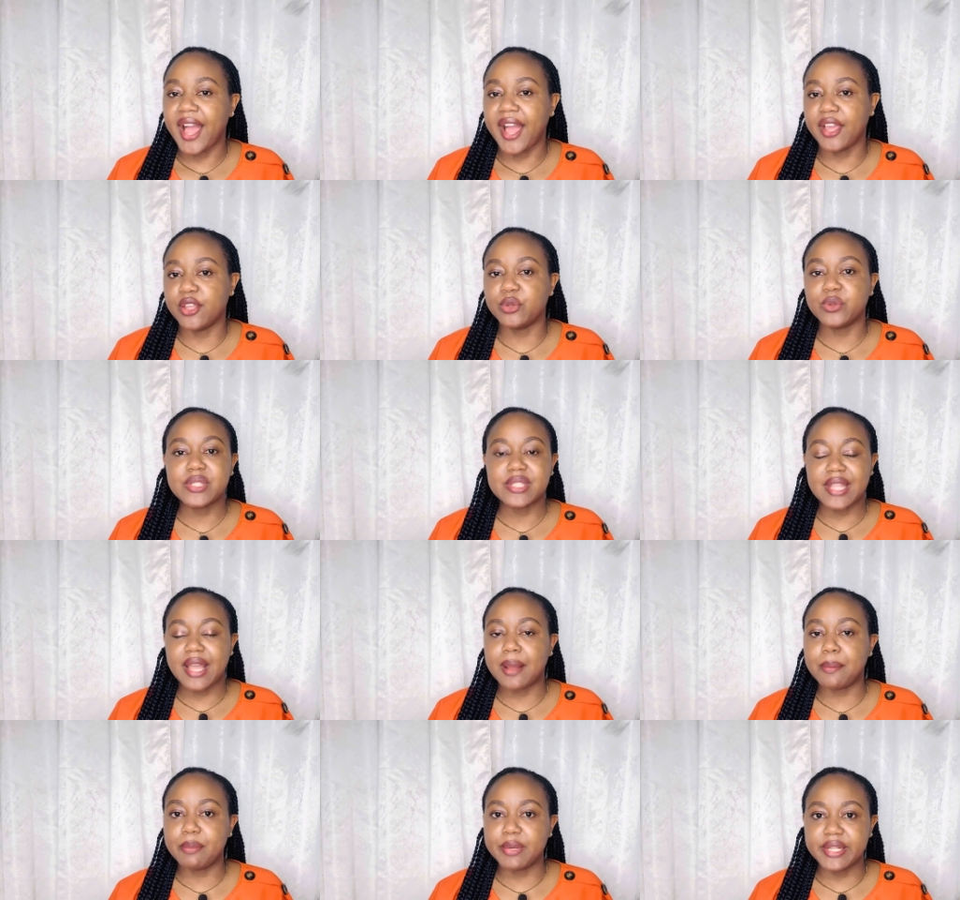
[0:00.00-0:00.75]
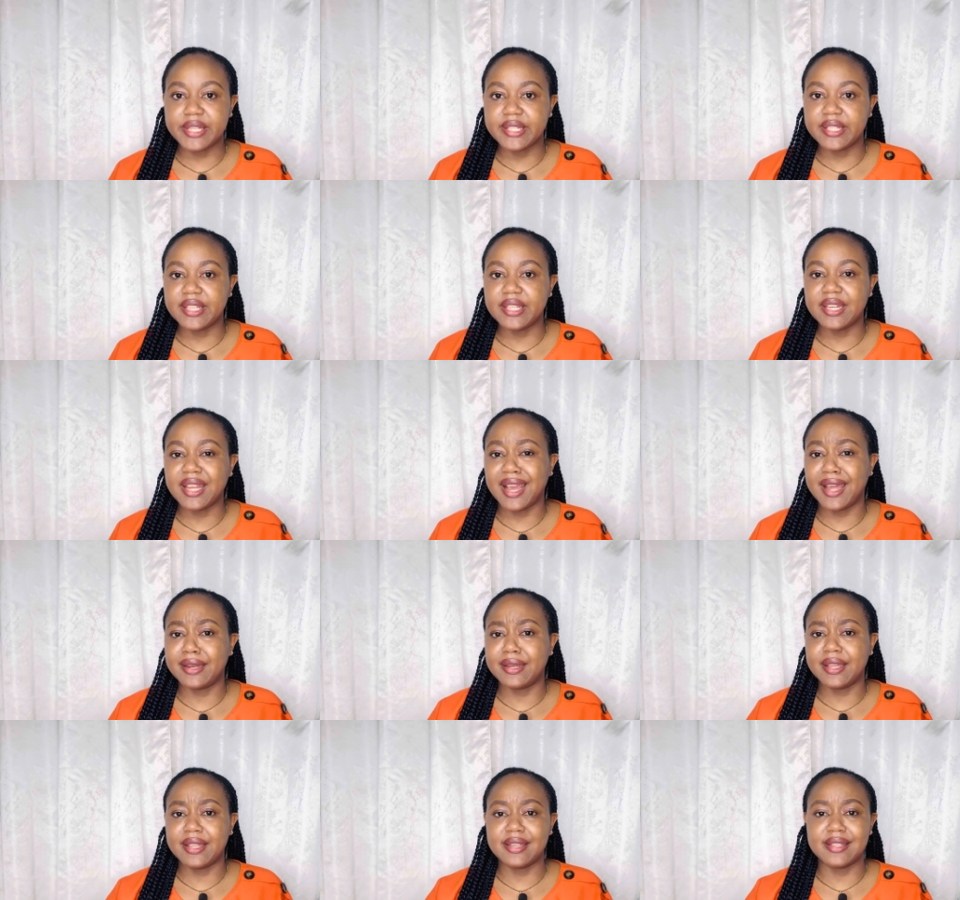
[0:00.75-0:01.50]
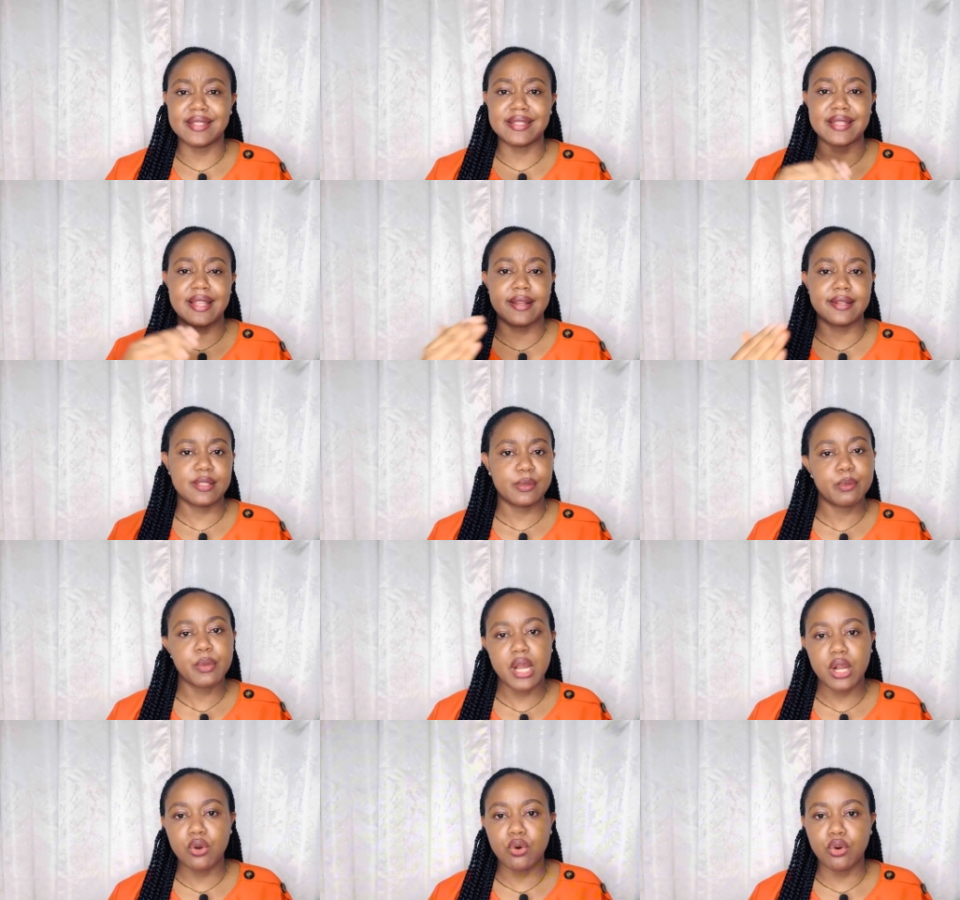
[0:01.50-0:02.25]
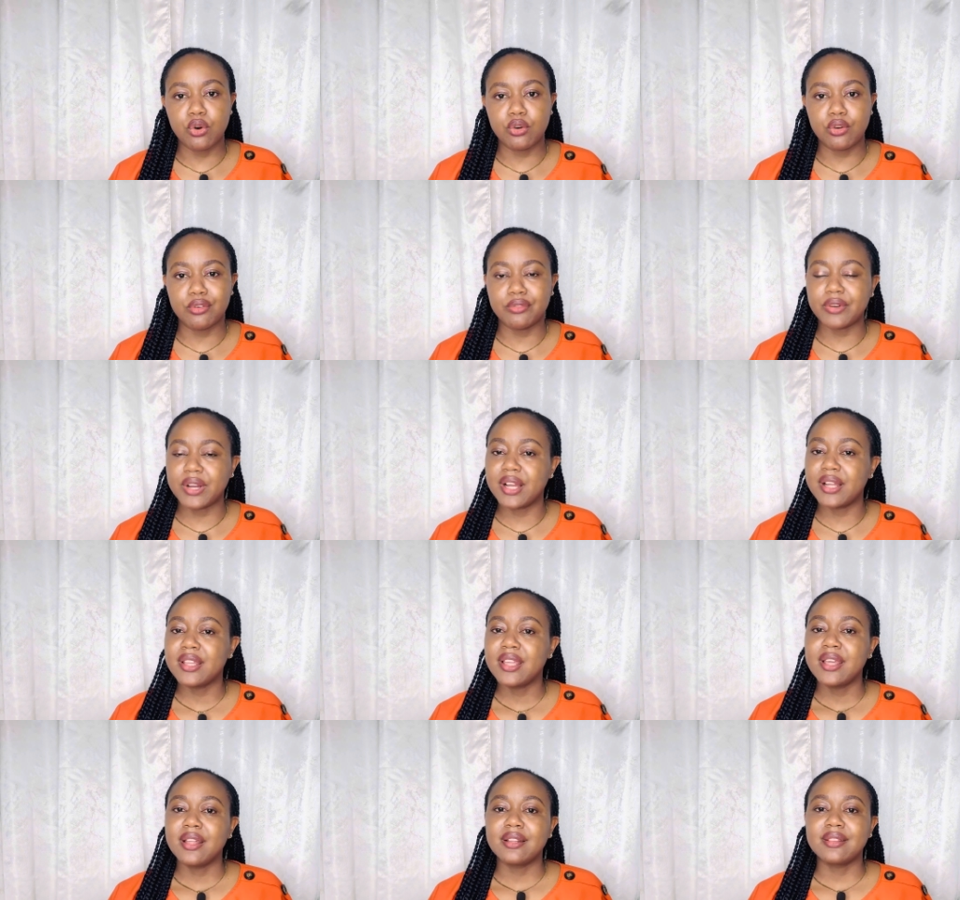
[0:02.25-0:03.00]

and you start bleeding and then it starts back all over,